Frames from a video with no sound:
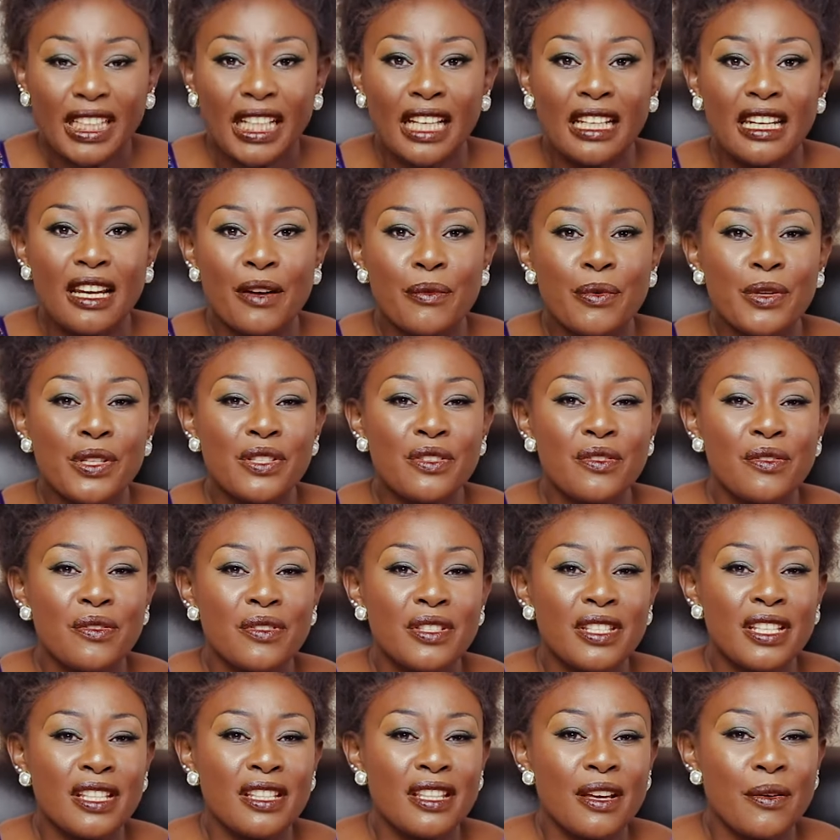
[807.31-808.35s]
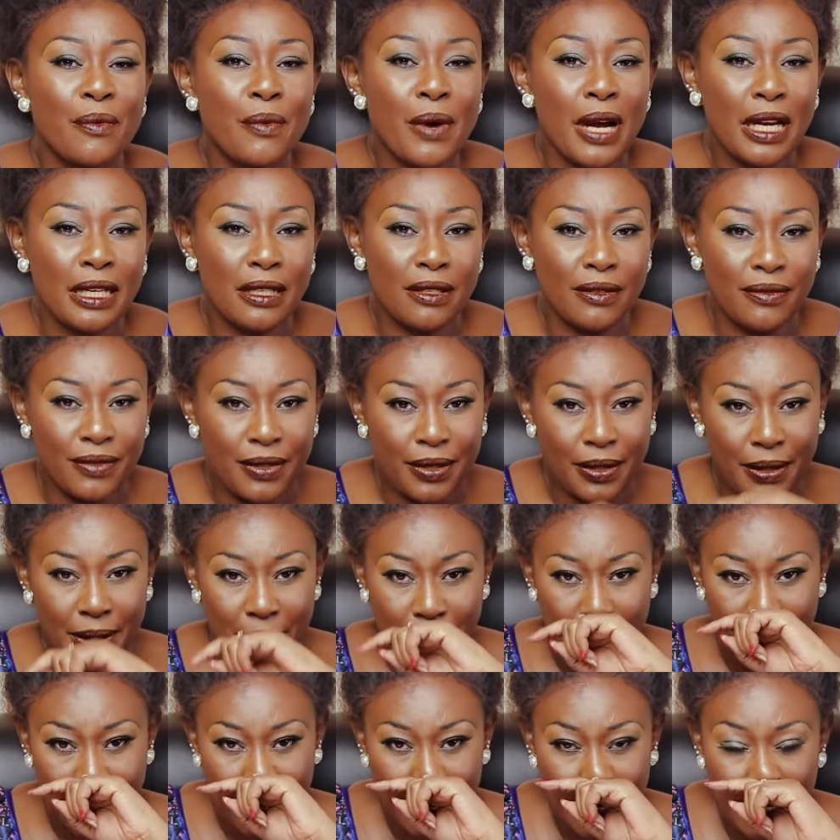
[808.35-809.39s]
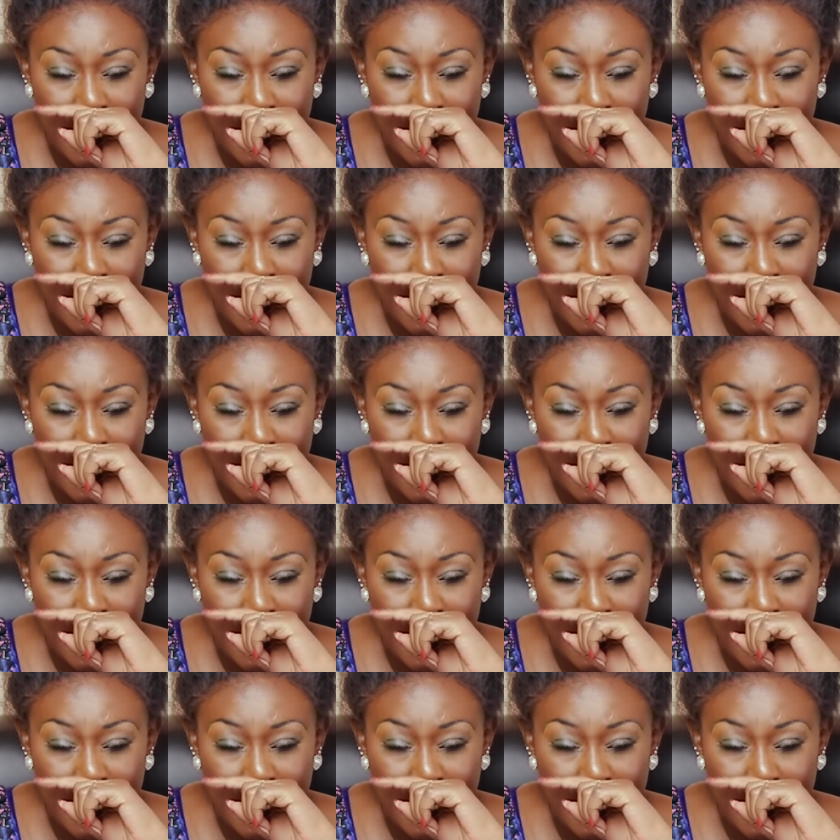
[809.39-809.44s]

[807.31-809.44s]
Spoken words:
And I was using the word of God.